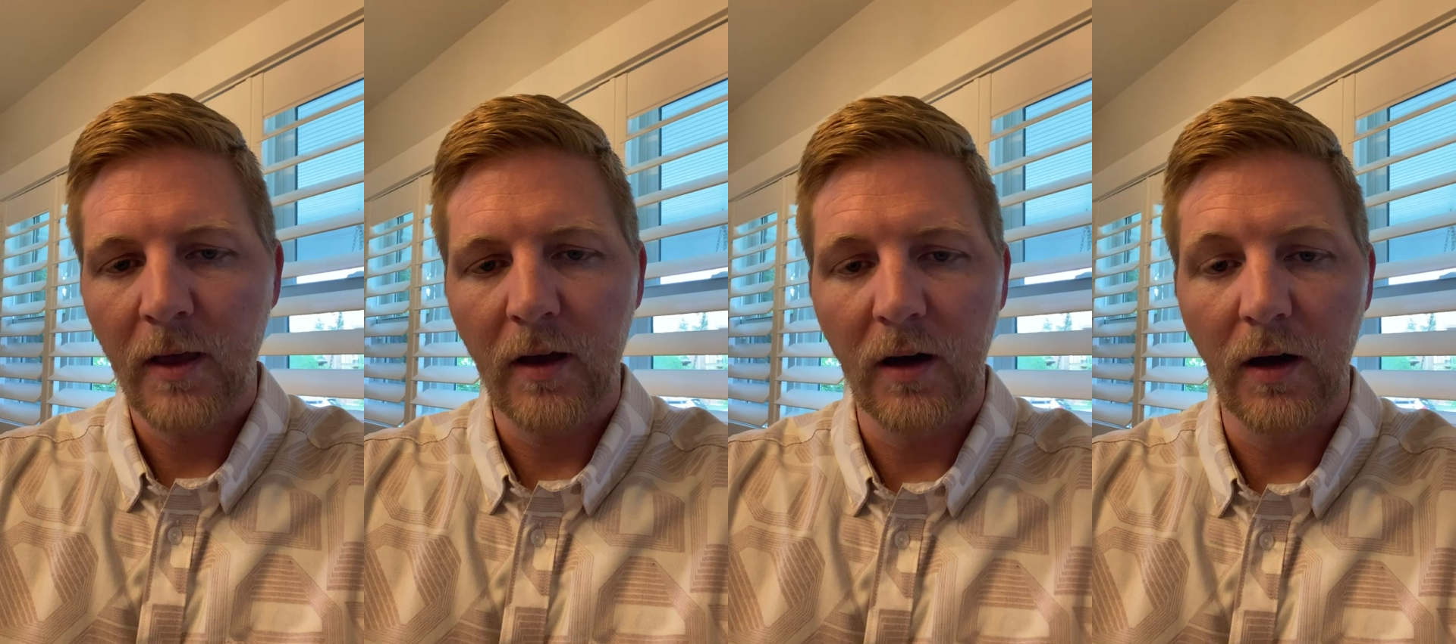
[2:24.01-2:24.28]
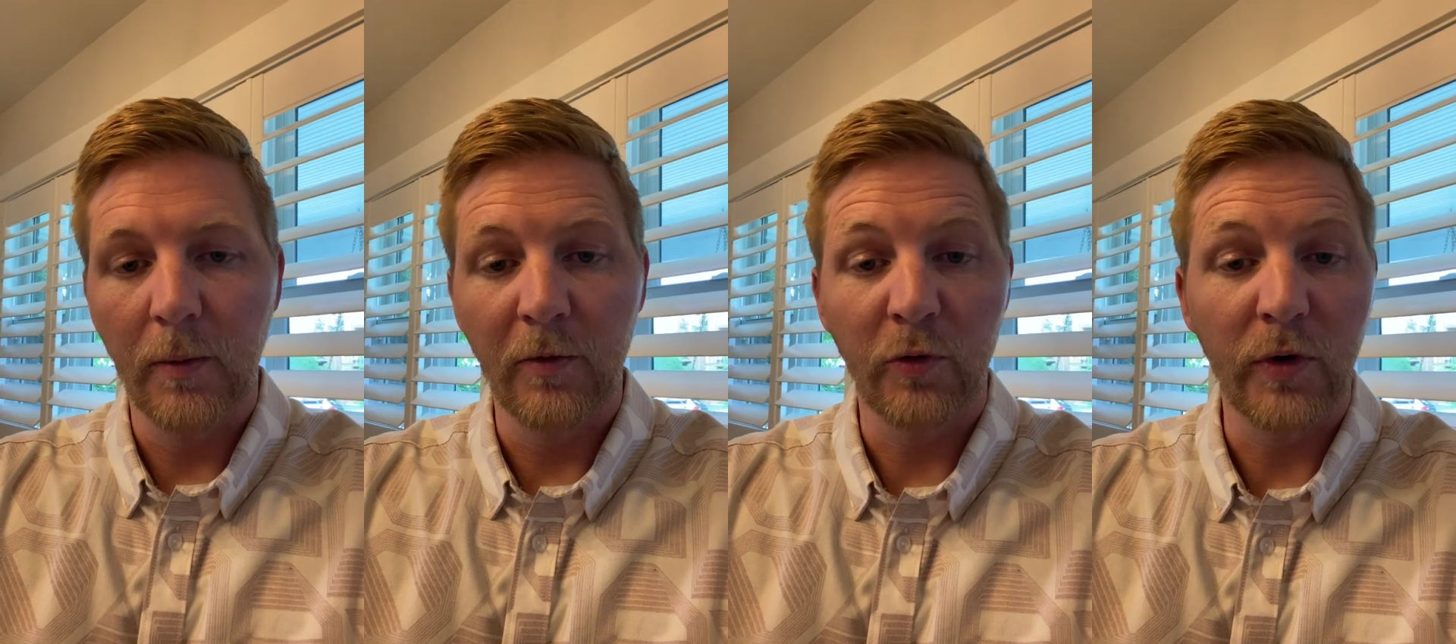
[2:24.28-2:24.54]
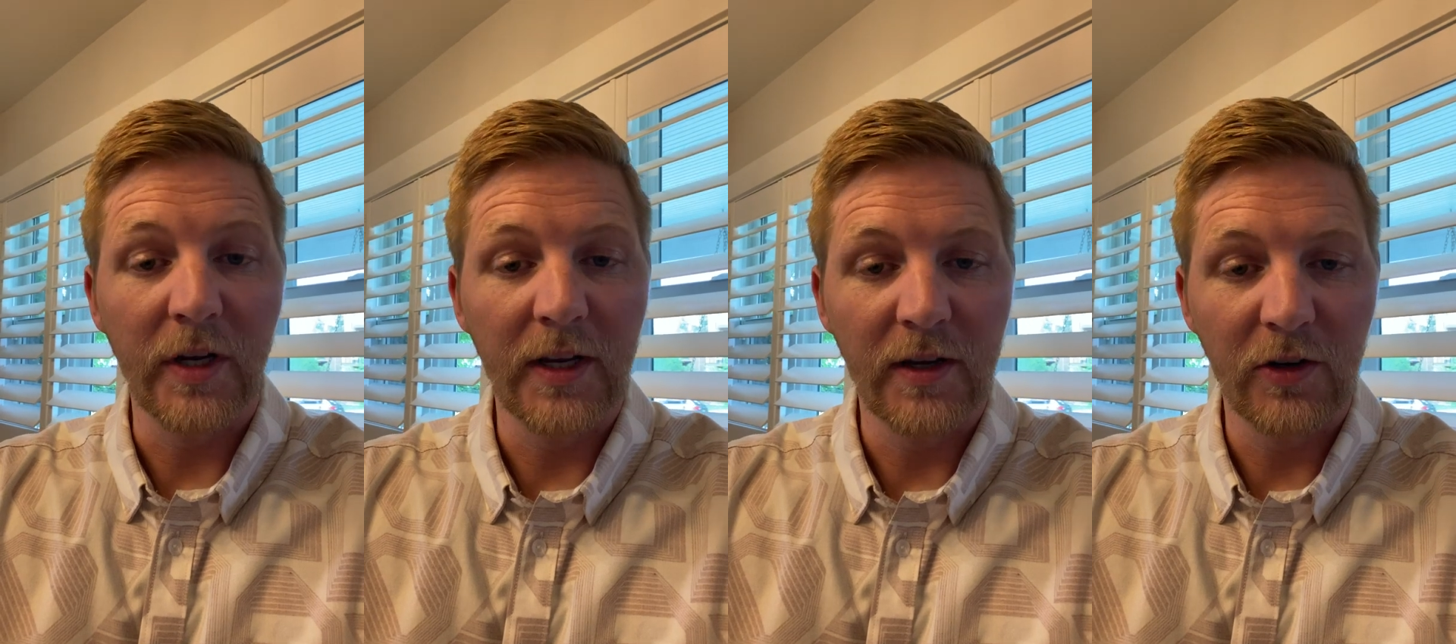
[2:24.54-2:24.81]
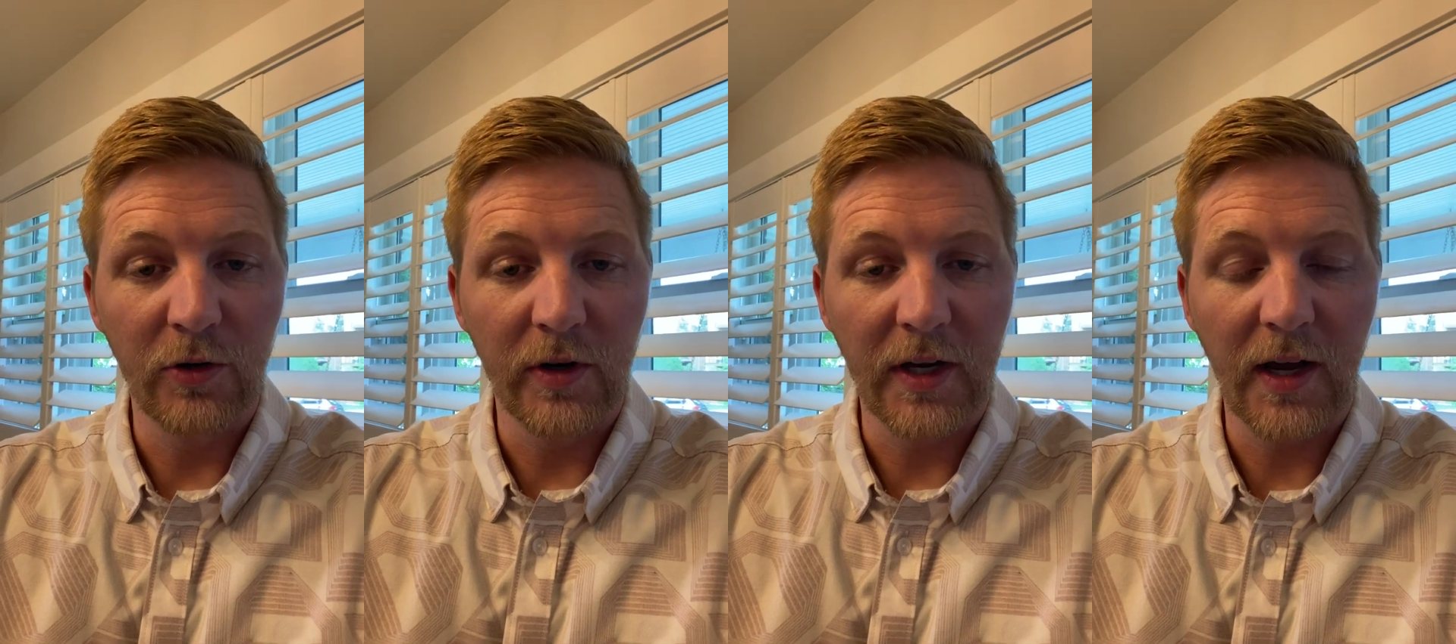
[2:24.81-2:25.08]
If we need to
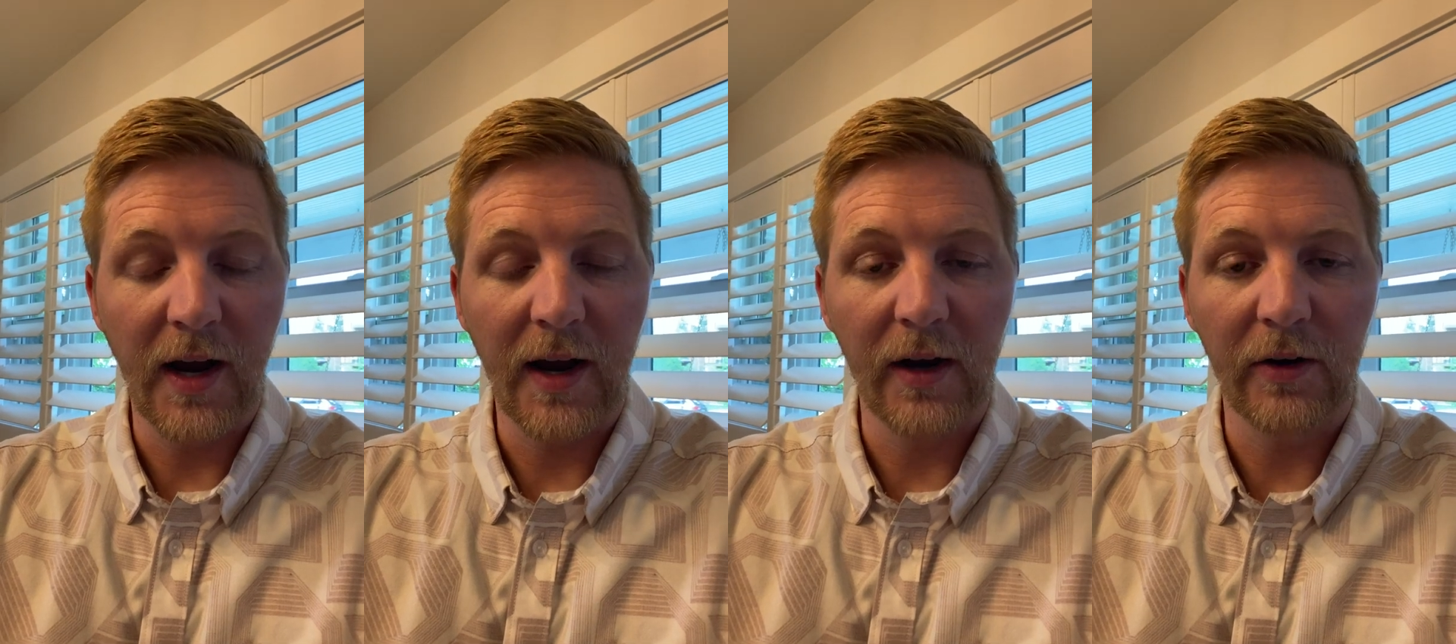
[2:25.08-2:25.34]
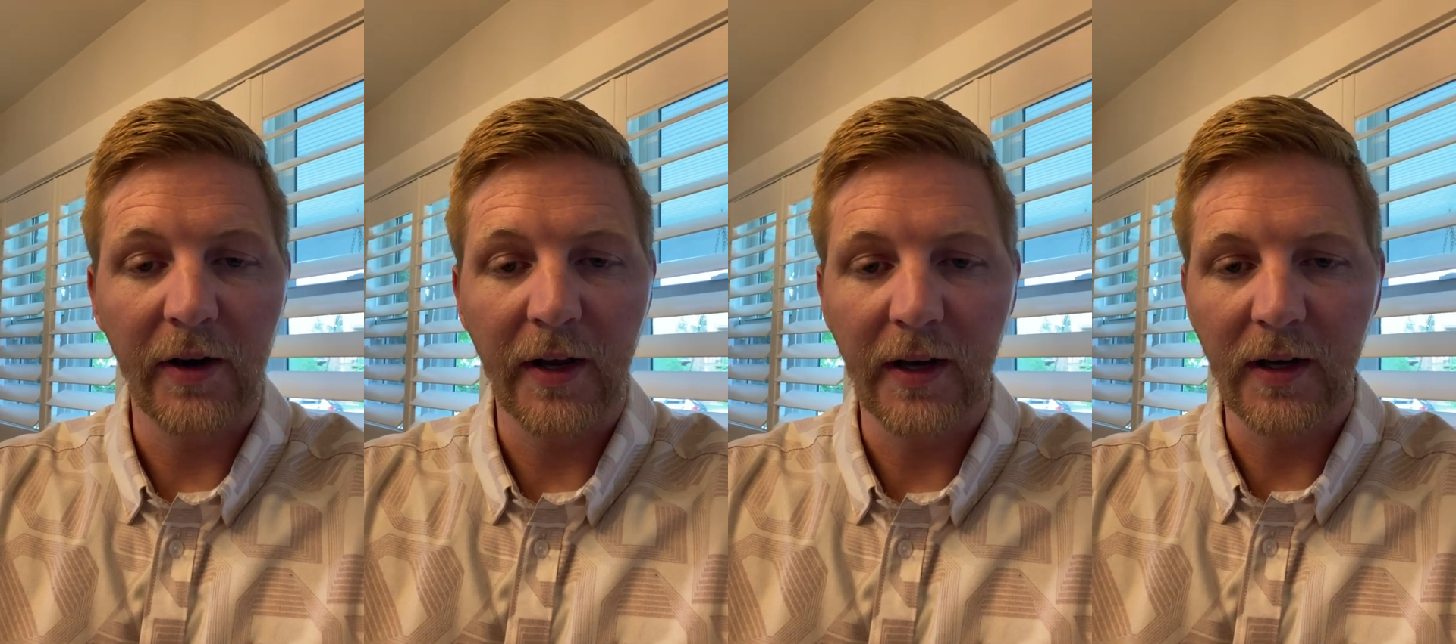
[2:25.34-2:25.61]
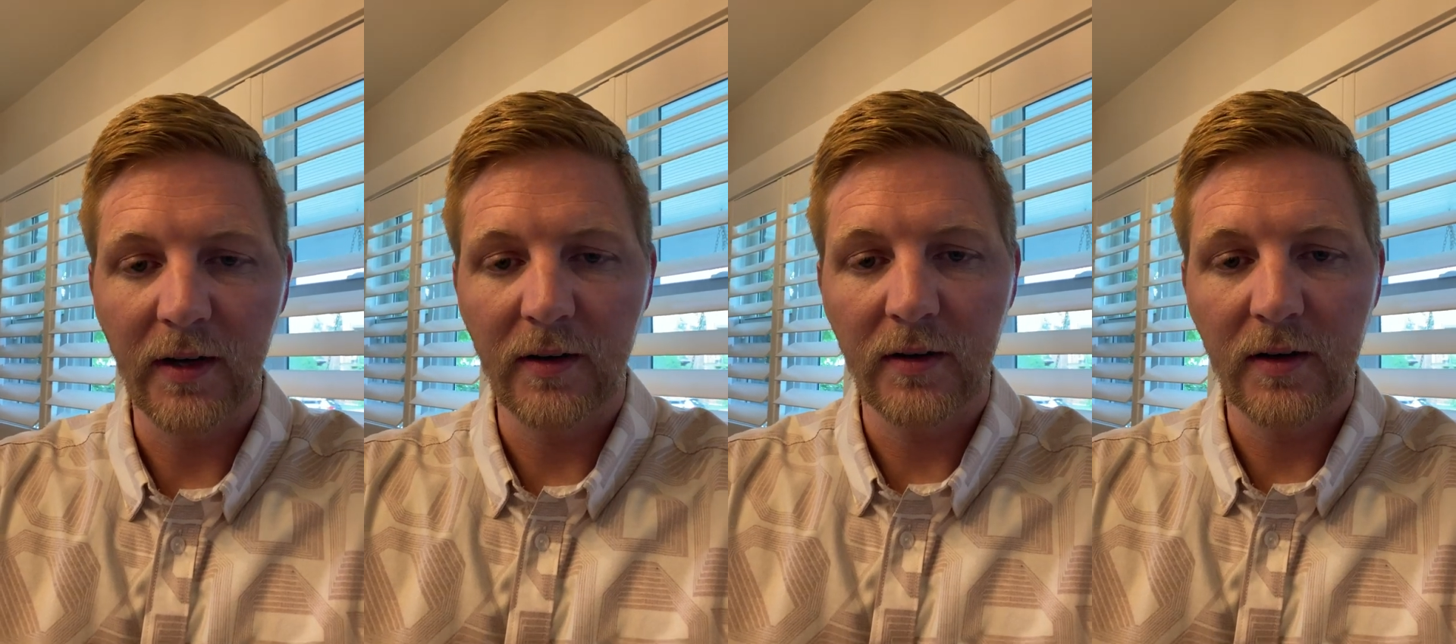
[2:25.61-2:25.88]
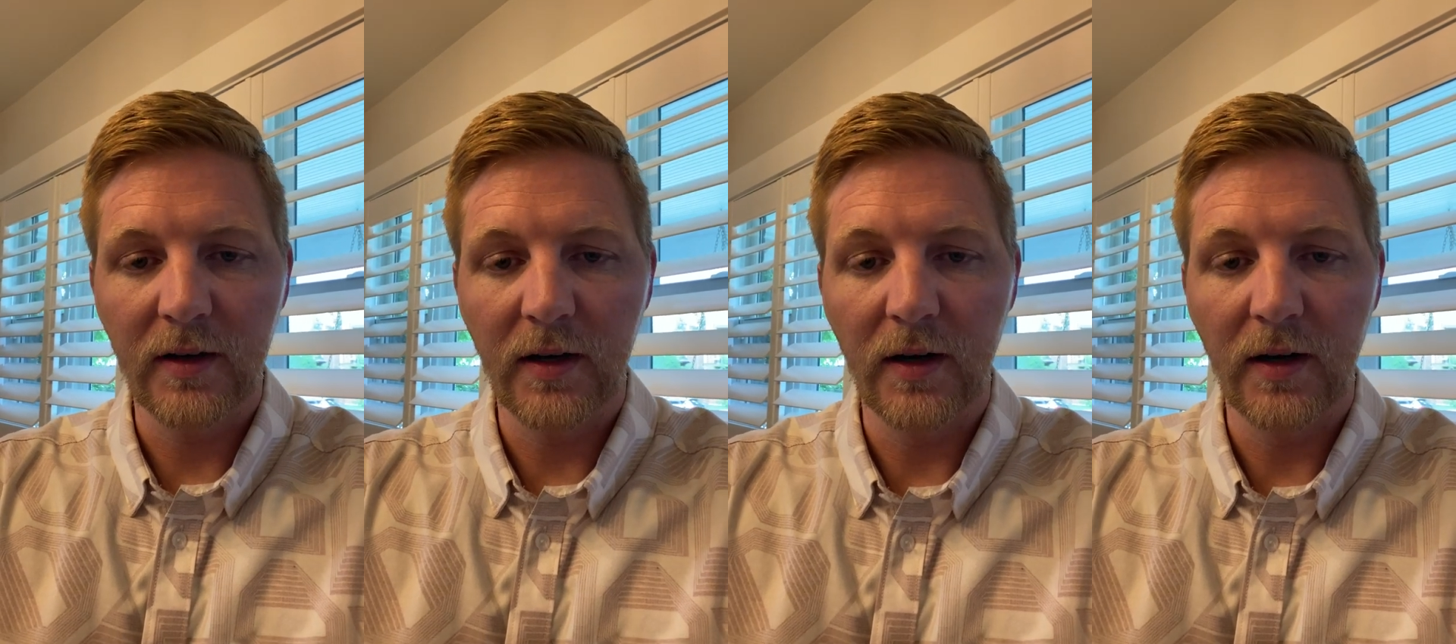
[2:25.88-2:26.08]
do any hiring,